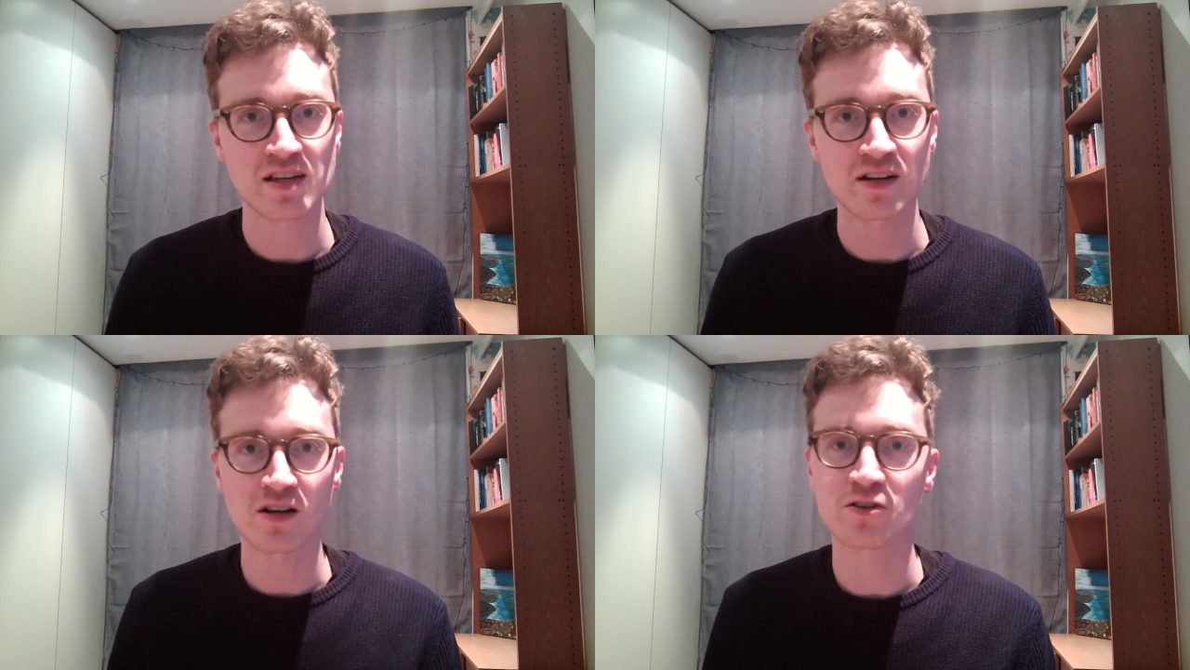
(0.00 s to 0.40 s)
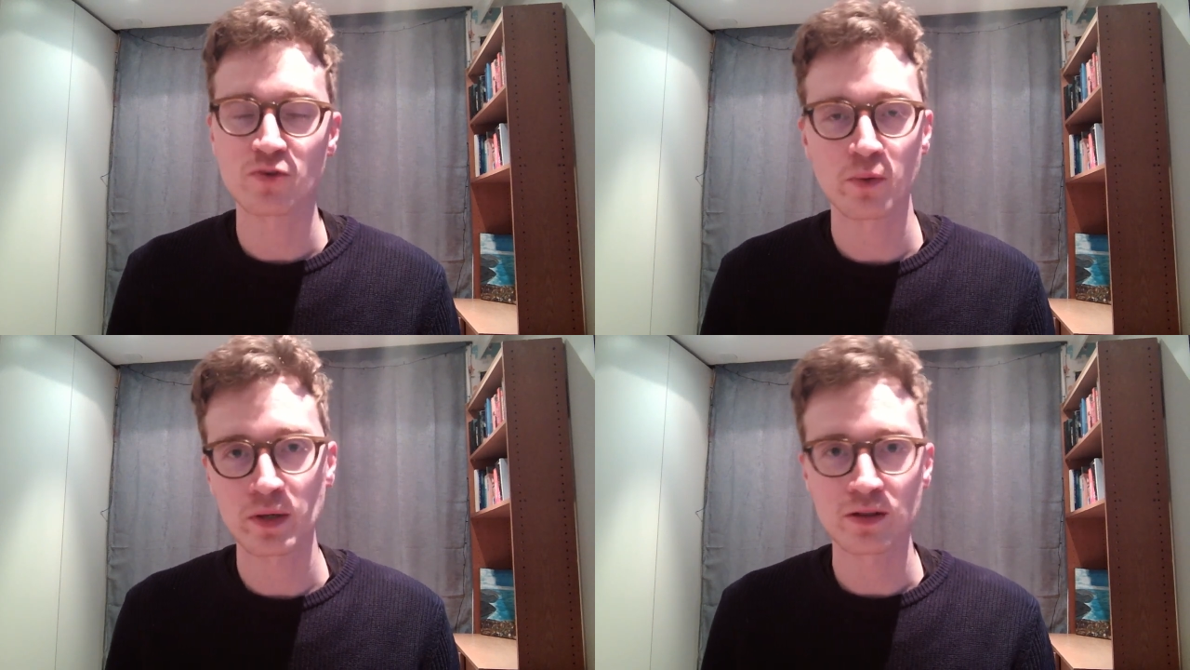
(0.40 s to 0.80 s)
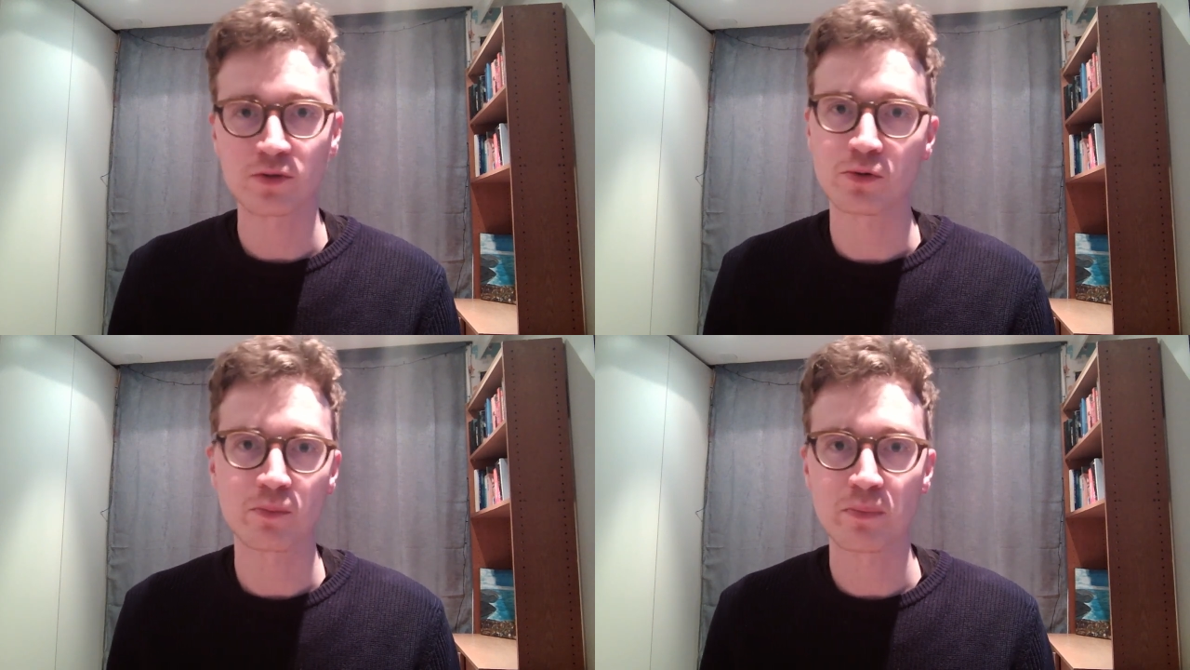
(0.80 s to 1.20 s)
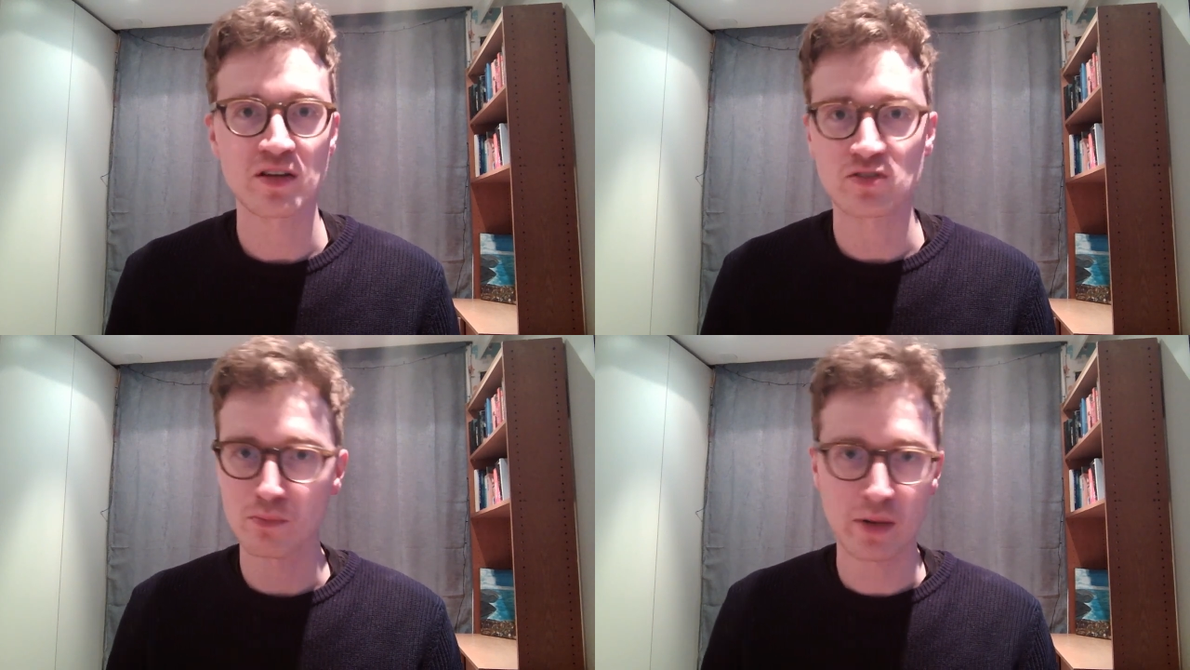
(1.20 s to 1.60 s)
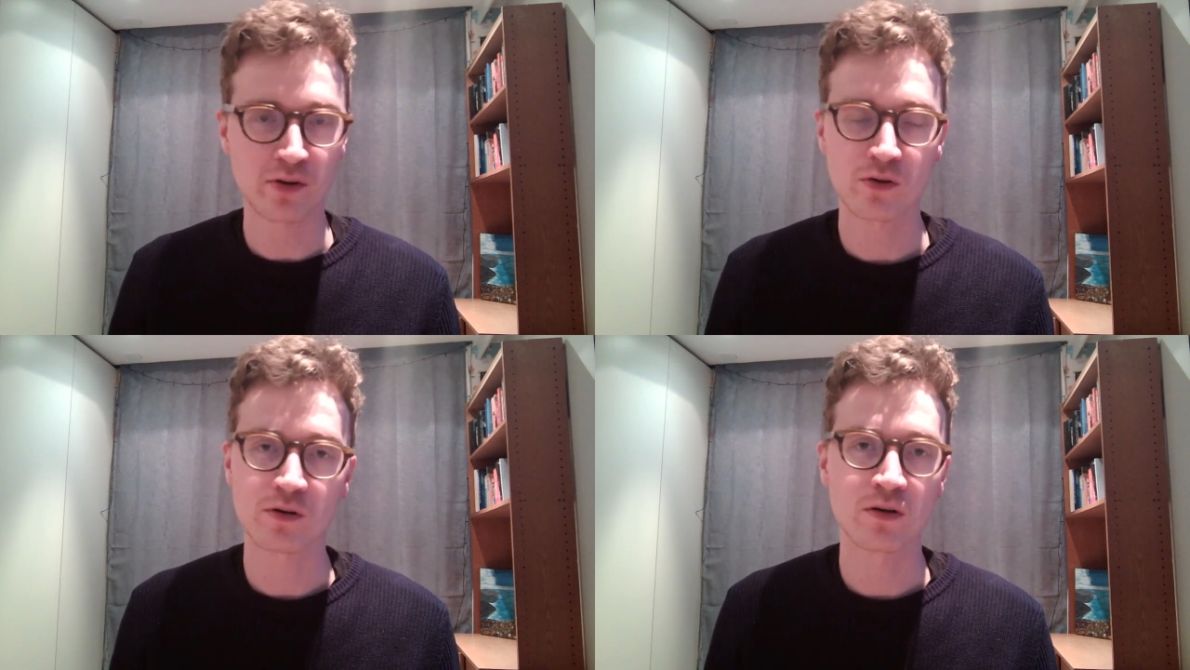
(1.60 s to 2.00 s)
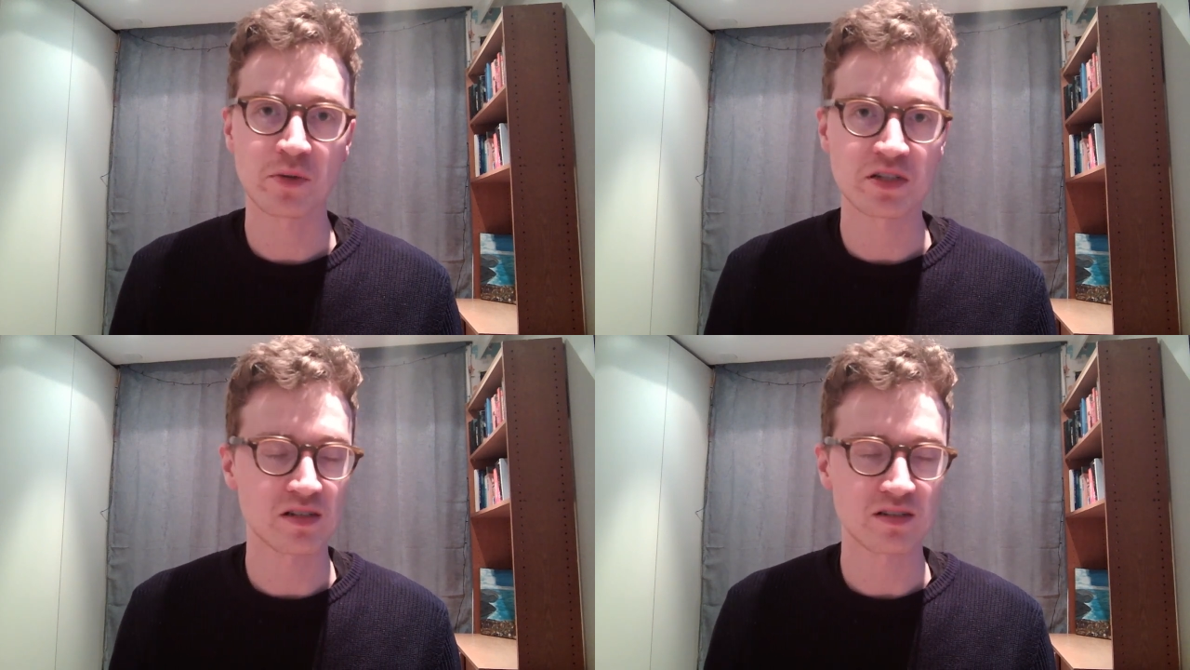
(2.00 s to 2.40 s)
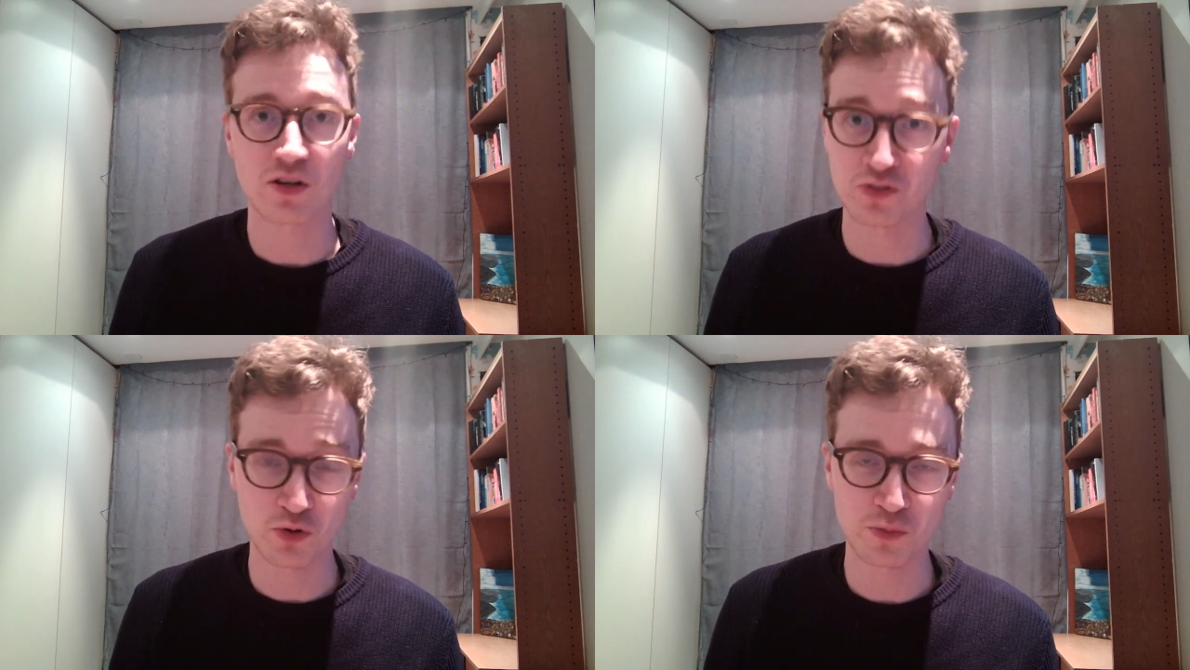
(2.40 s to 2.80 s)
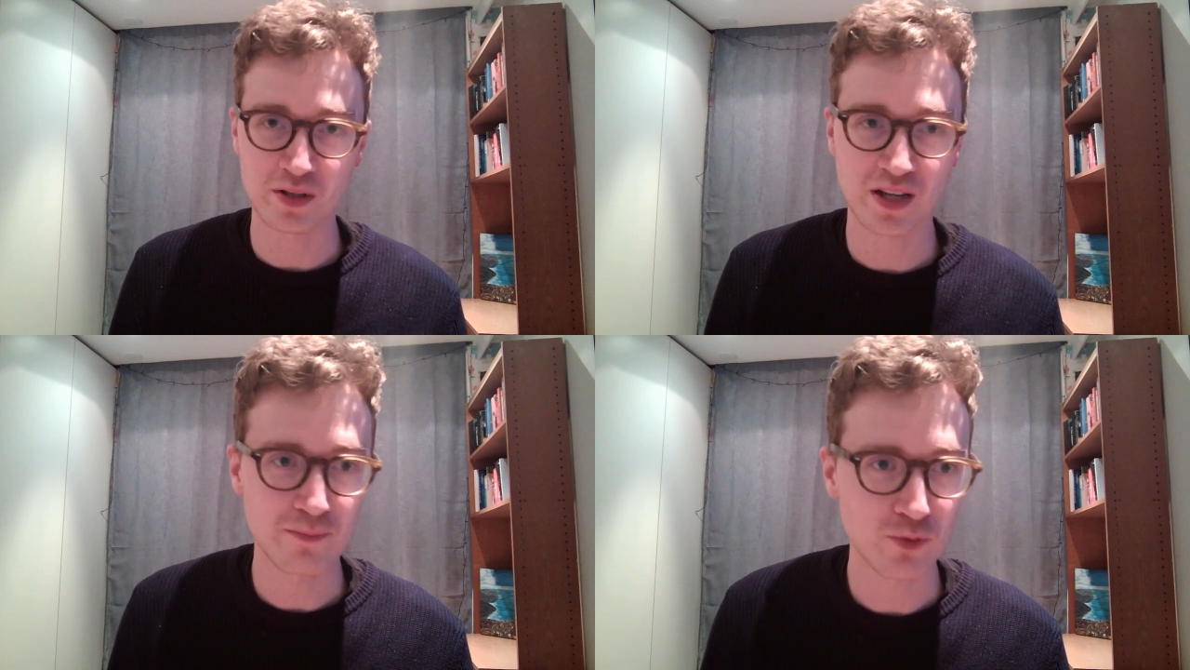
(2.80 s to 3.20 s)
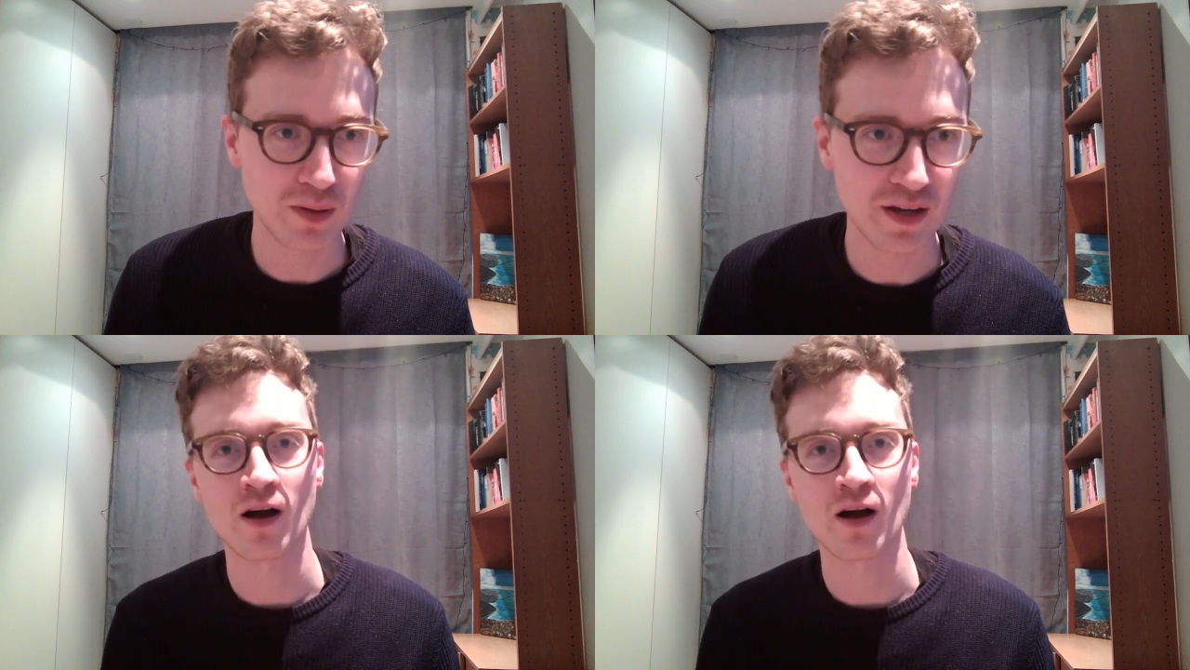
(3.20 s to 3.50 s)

a country will do based on macroeconomics is a stupid game to play.